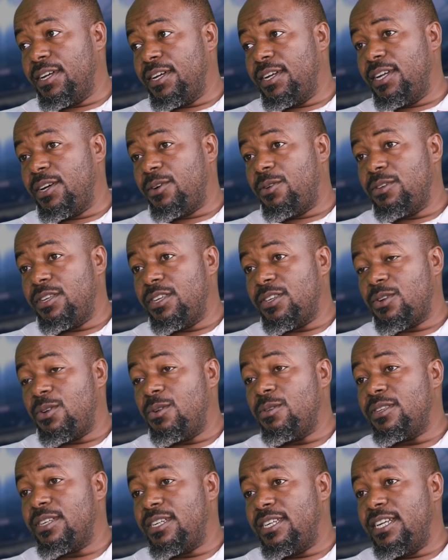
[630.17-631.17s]
The course is
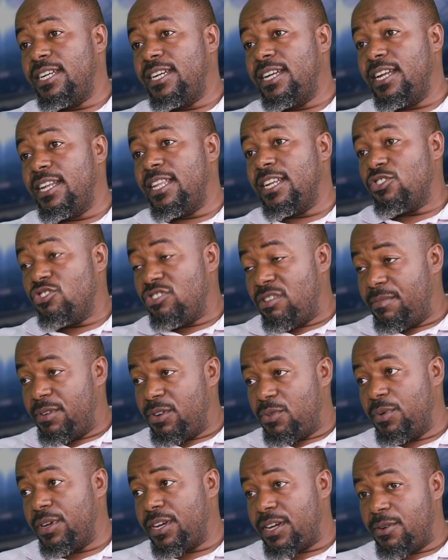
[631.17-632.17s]
closed in the
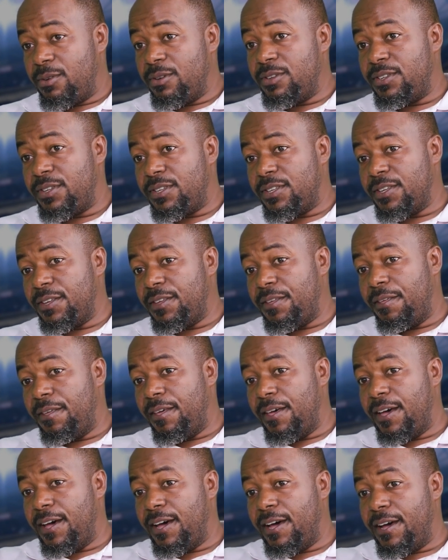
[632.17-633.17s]
tournament week because
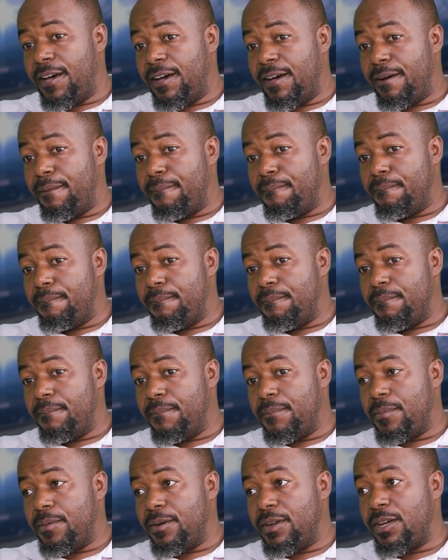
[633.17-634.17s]
the
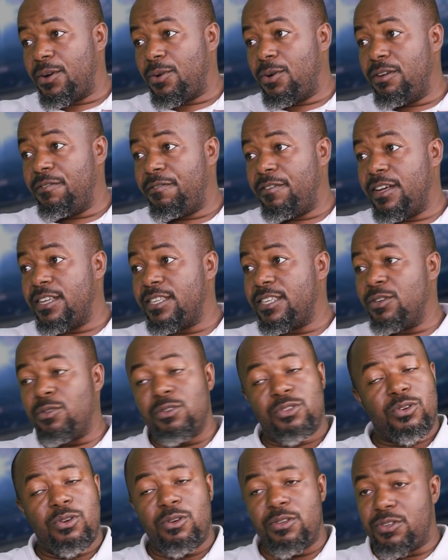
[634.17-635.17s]
qualifiers, it
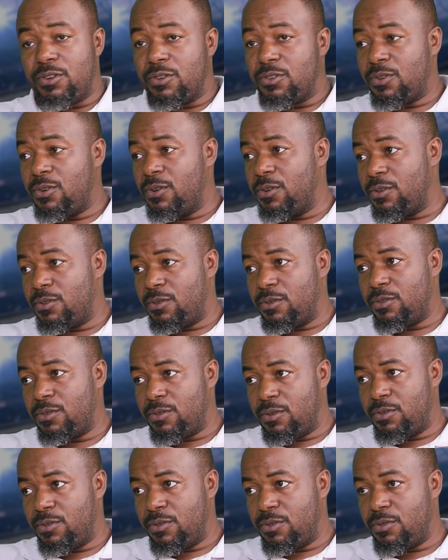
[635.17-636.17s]
was closed.
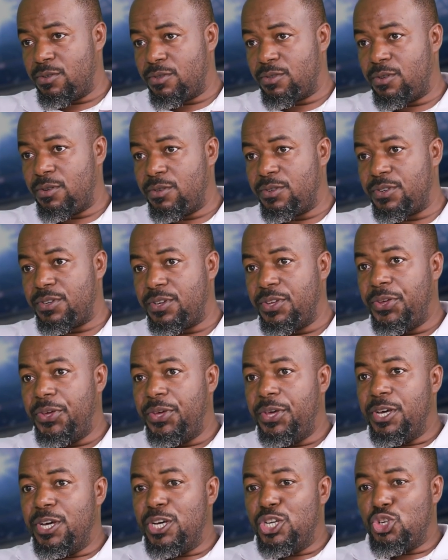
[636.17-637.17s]
It was closed.
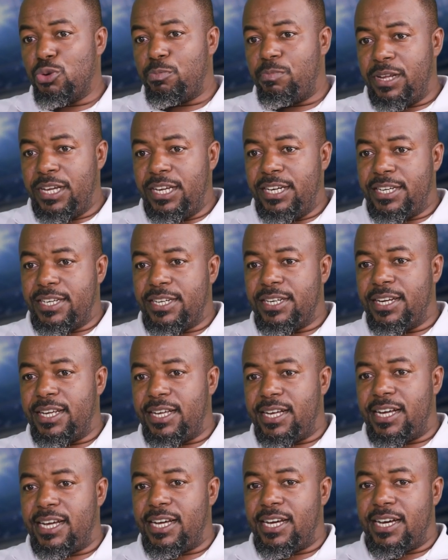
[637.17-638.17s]
To play it,
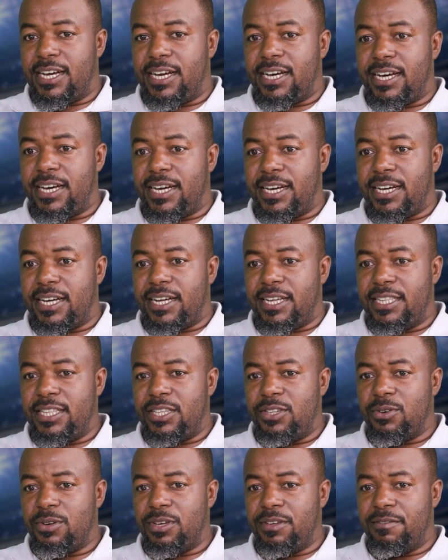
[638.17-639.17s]
I
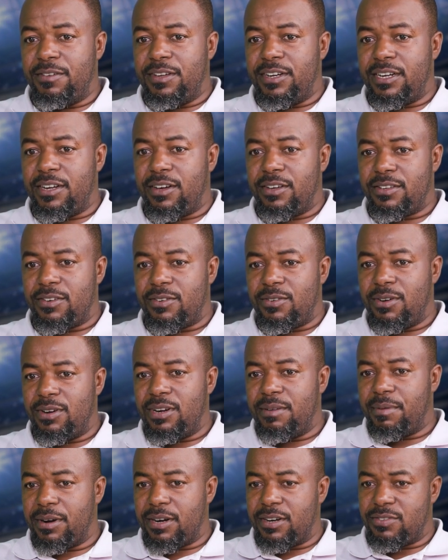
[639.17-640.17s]
think you're given, there was
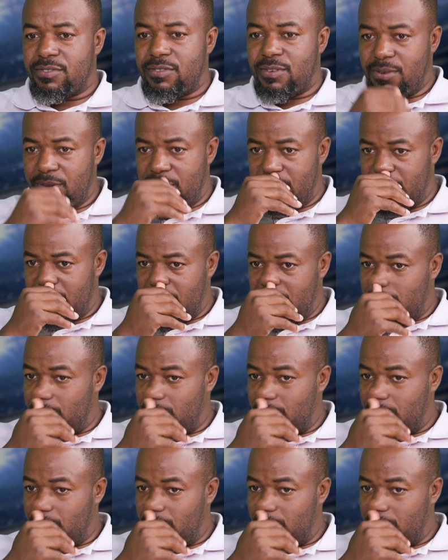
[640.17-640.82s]
a practice round.